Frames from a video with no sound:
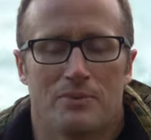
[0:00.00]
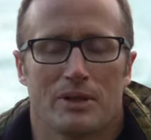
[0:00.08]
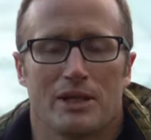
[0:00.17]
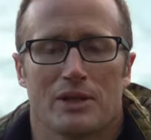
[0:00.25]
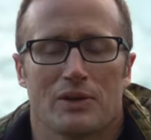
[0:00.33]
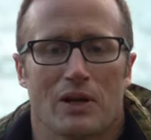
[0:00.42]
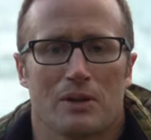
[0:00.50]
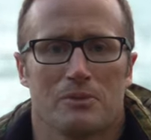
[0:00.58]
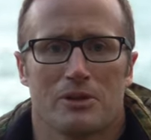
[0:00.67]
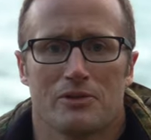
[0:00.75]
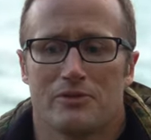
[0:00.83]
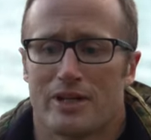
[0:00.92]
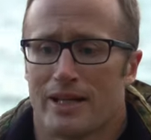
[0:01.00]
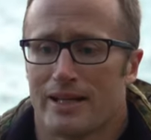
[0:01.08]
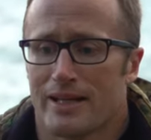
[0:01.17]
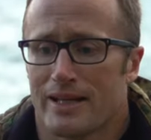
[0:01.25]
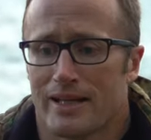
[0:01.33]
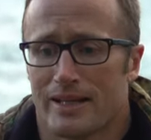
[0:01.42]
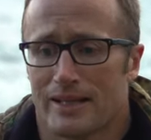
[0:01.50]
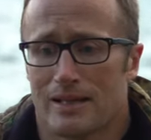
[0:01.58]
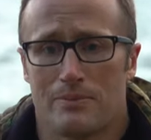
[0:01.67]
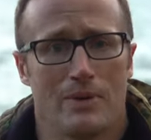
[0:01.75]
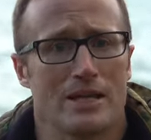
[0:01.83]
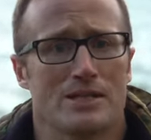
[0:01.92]
pretty incredible event
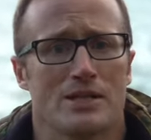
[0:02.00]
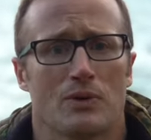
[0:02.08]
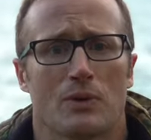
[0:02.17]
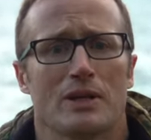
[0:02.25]
and amazing